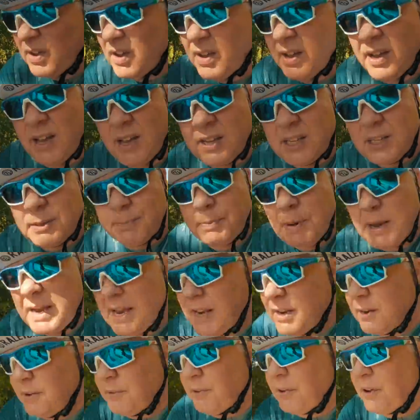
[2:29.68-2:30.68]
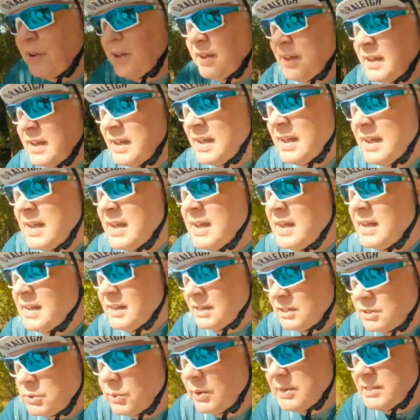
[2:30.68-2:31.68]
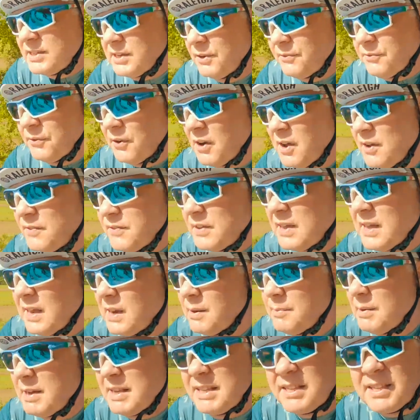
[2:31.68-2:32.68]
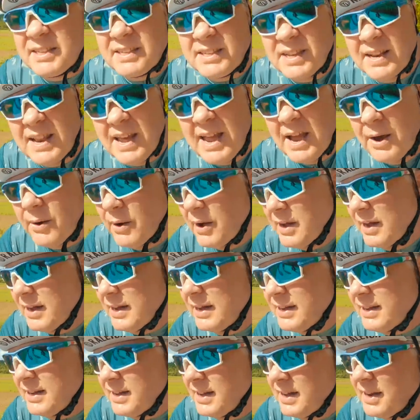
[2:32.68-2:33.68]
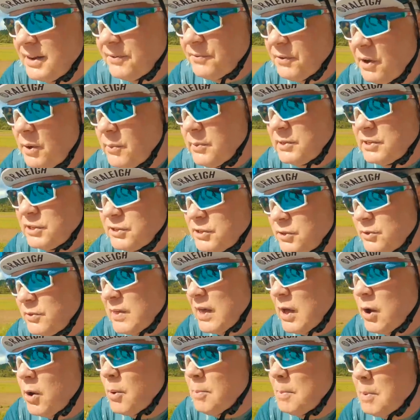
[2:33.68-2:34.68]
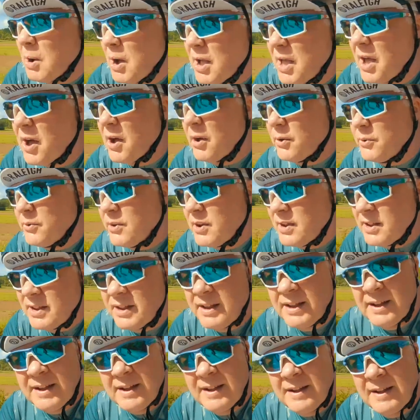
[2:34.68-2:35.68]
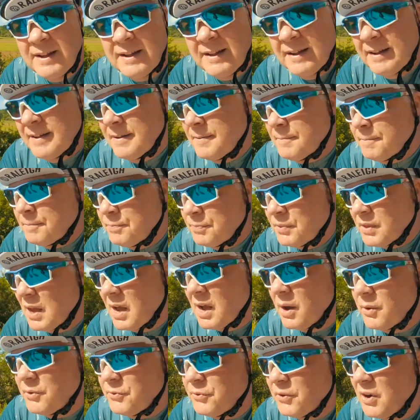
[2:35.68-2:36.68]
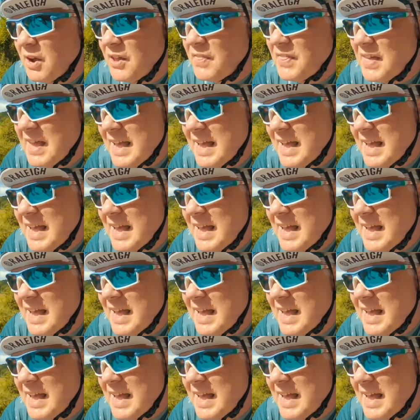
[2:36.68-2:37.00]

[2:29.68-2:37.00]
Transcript: a speed of 25 kilometers an hour. And if I were to do that on my own, I would find